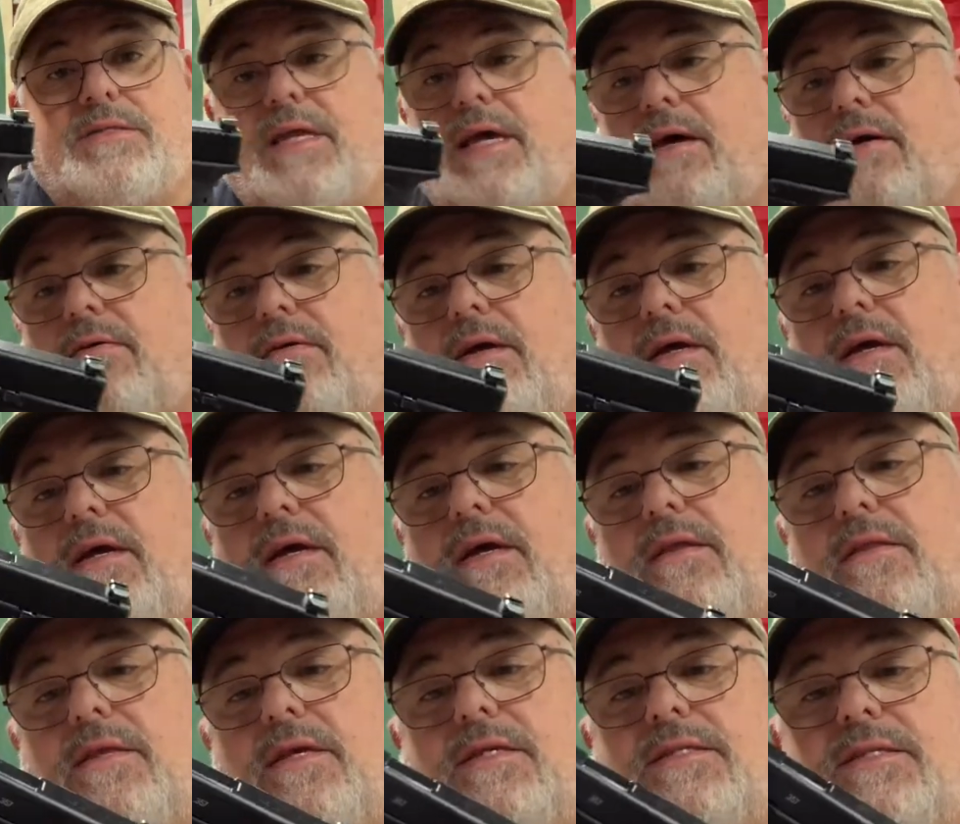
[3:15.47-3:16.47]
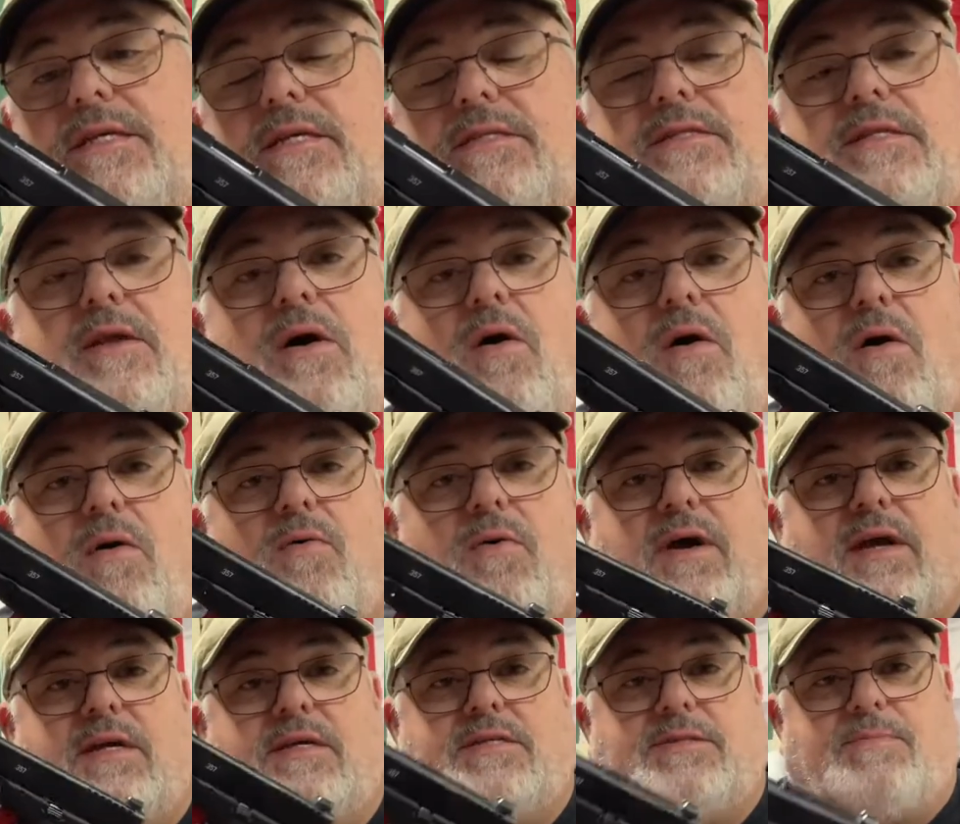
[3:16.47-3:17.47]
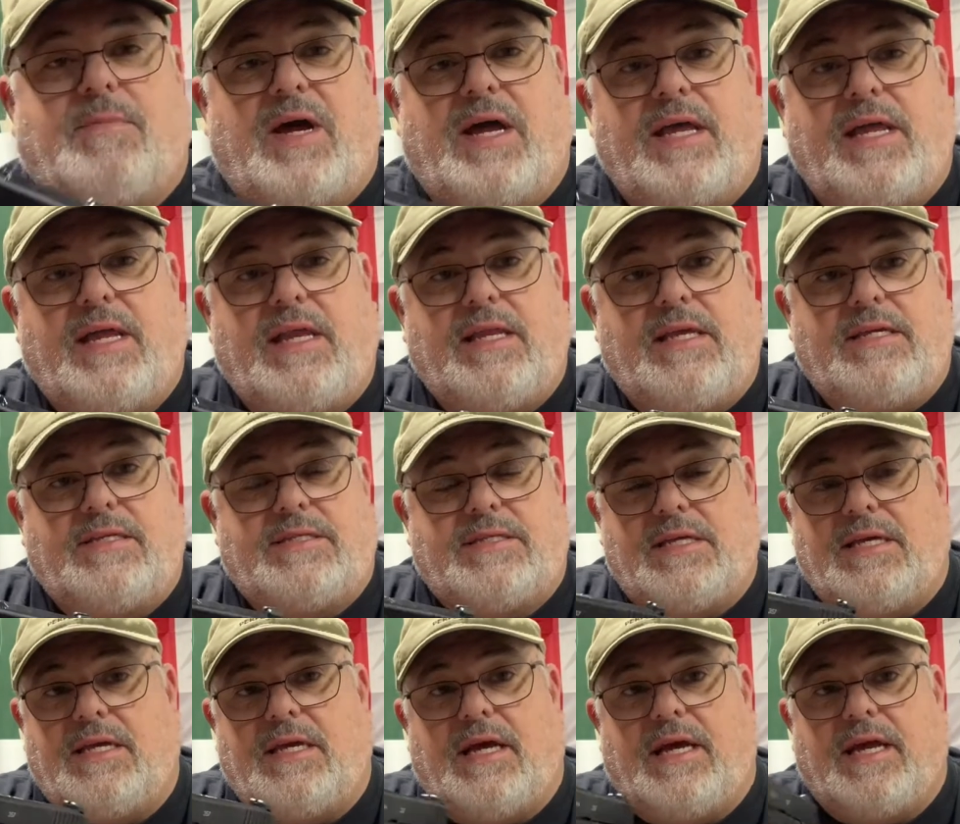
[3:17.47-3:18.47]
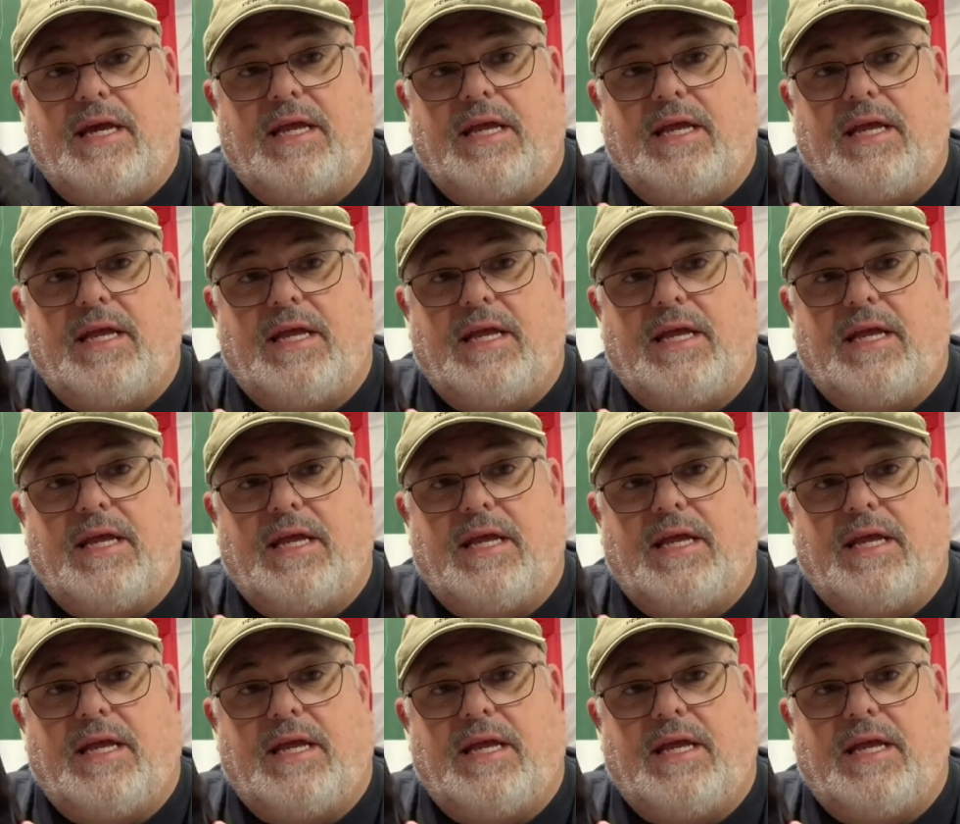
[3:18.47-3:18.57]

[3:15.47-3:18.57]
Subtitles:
Now, this isn't always my EDC.